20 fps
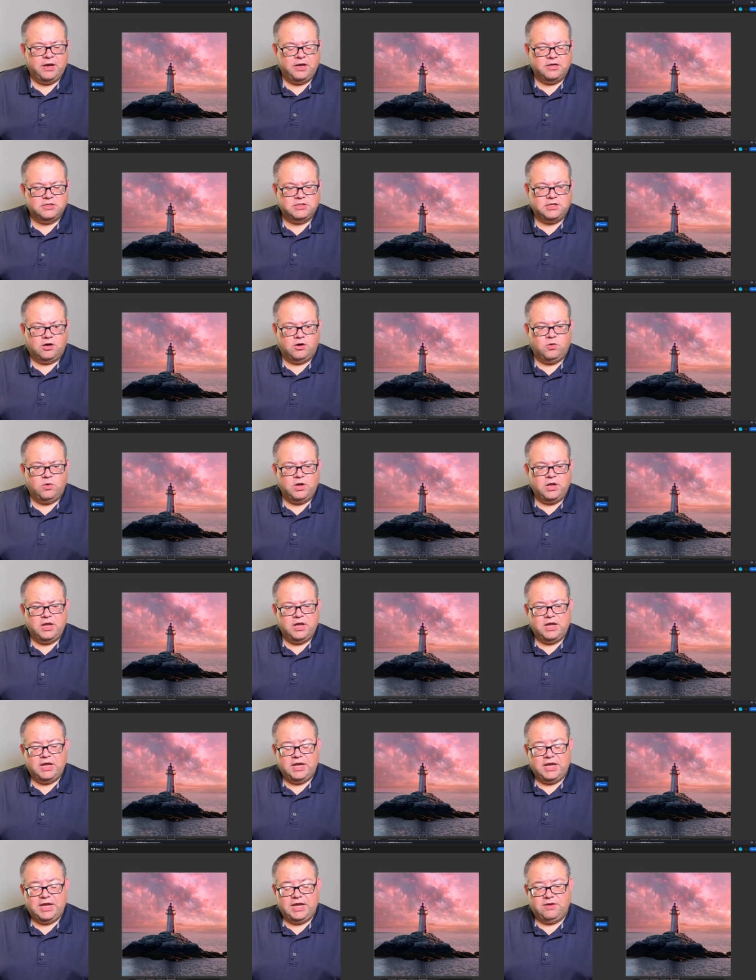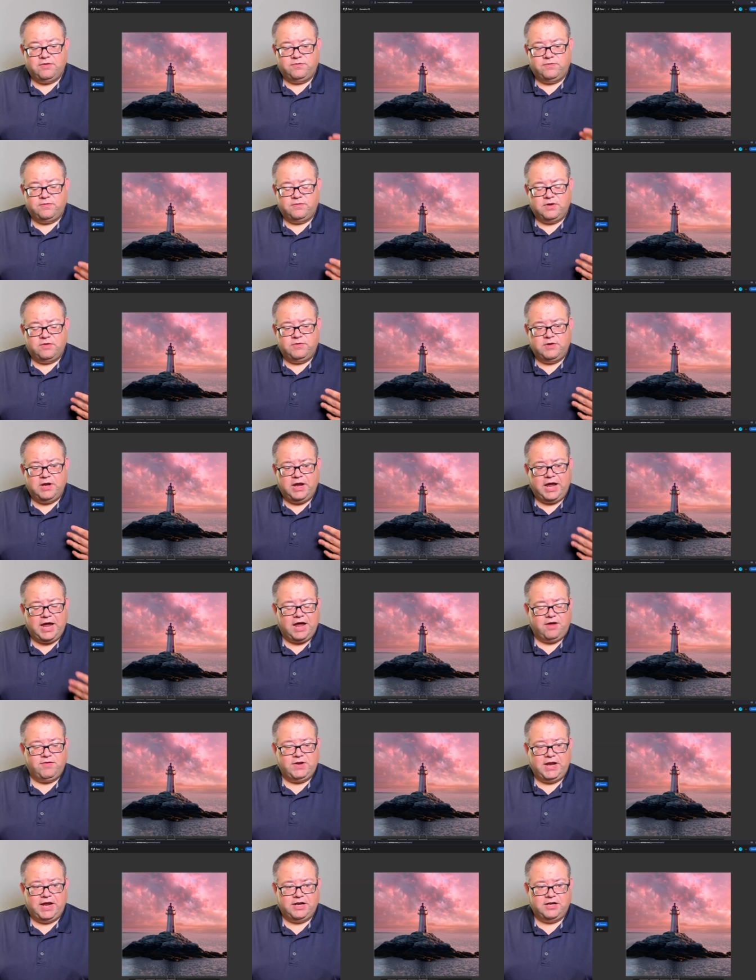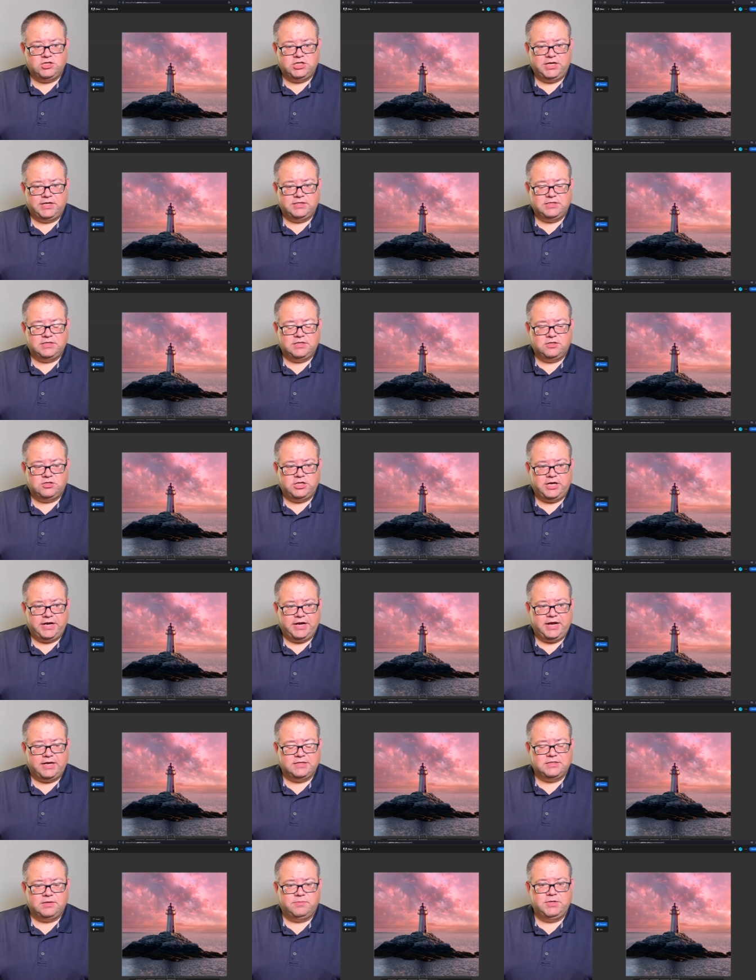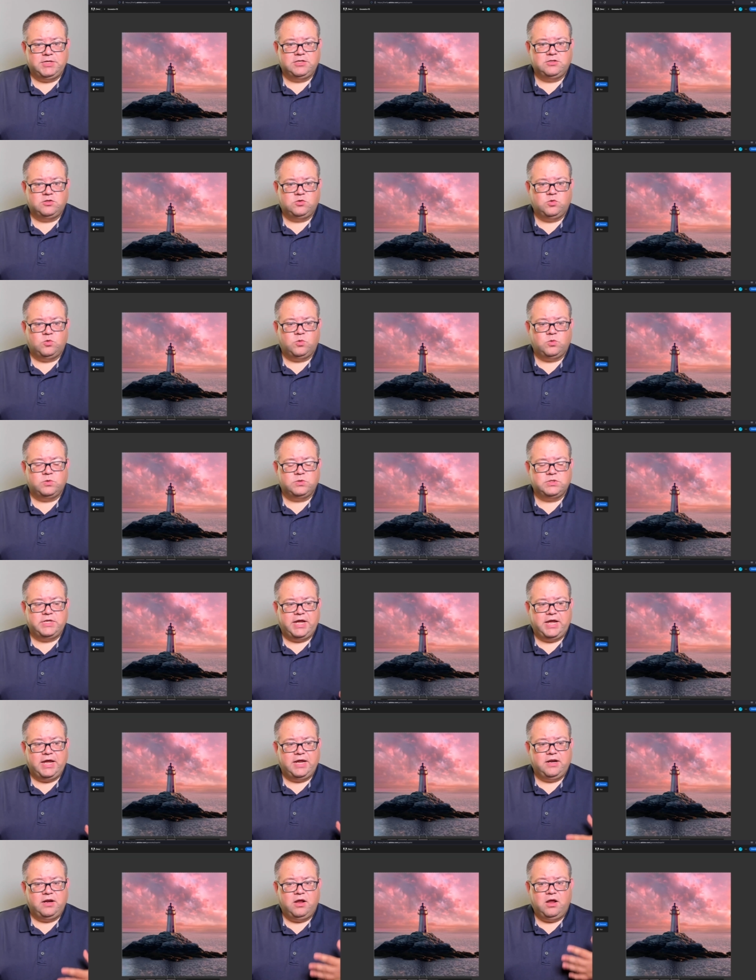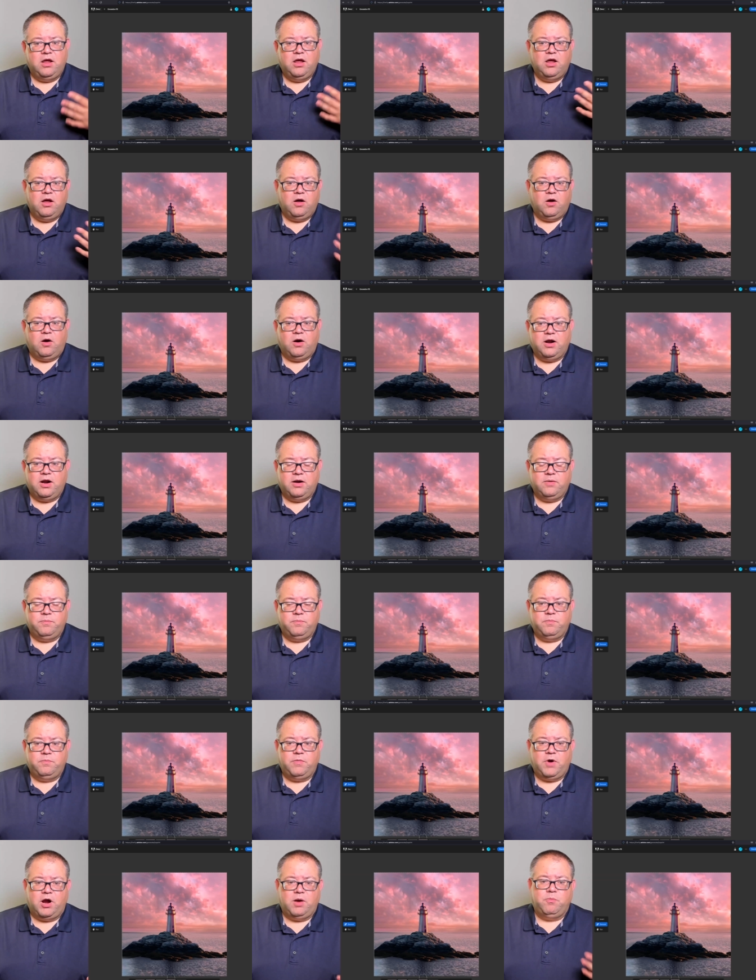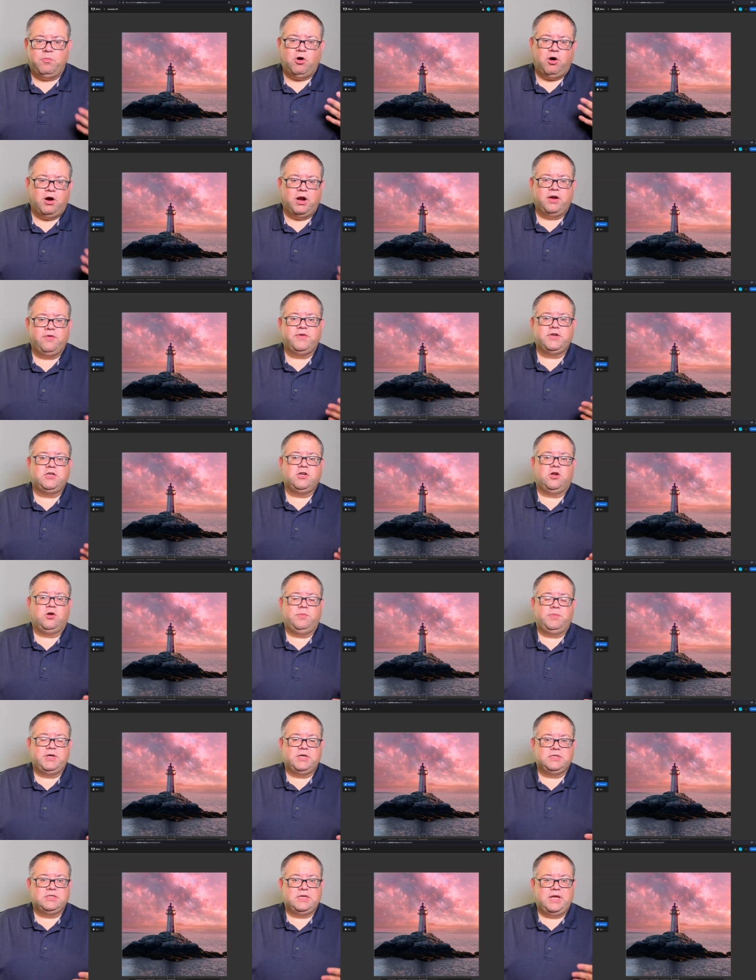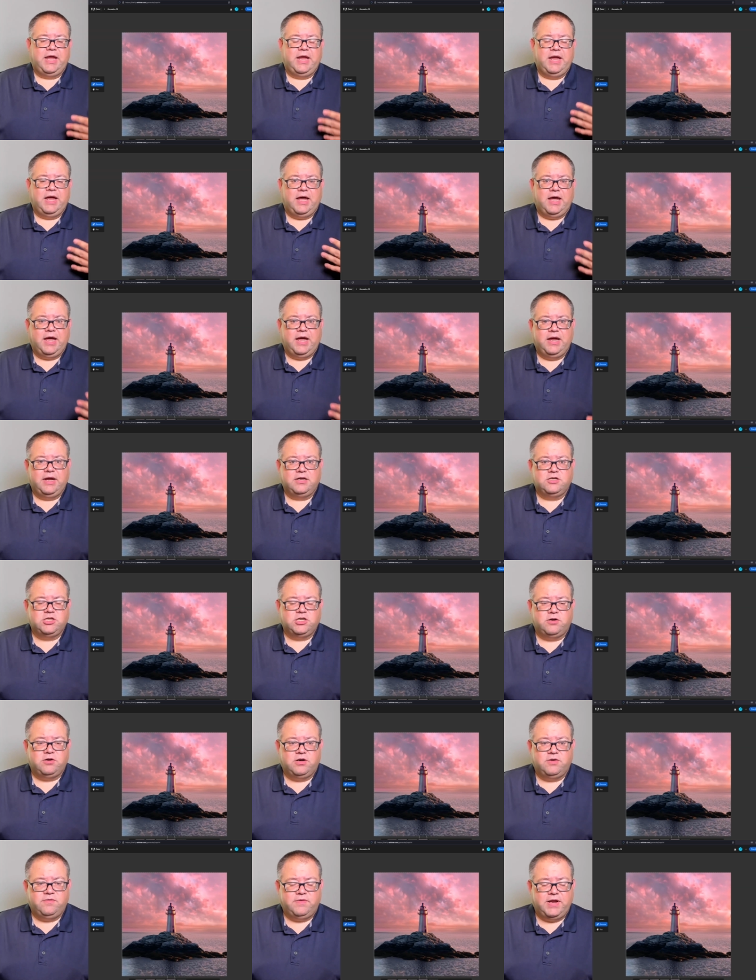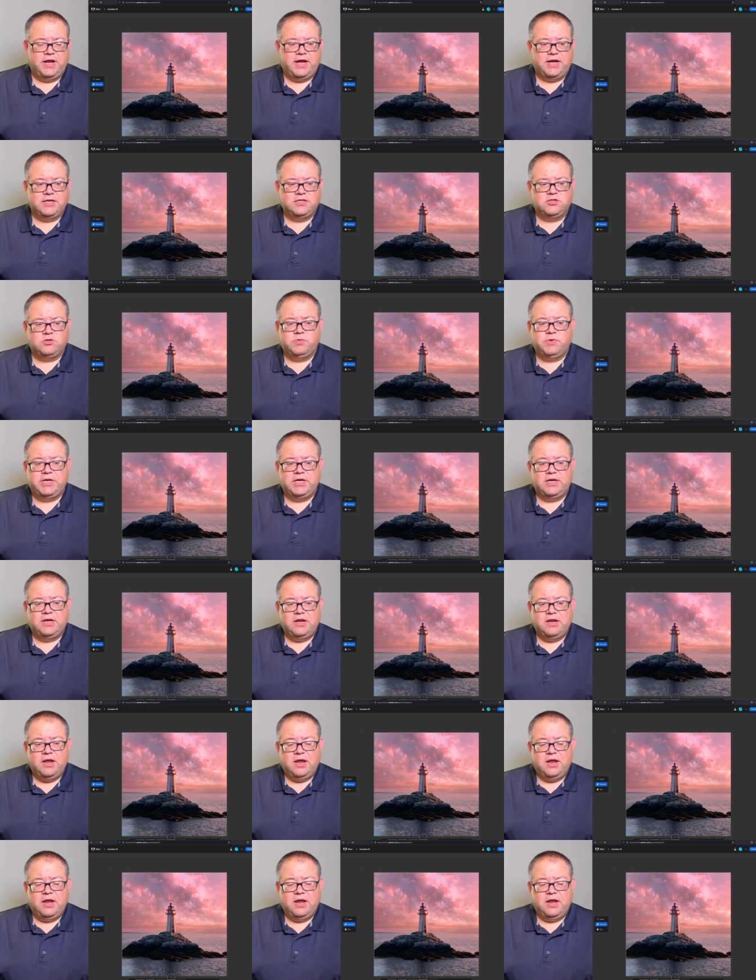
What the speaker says: So if you haven't had a chance to check out some of these tools that are part of Adobe's generative AI suite,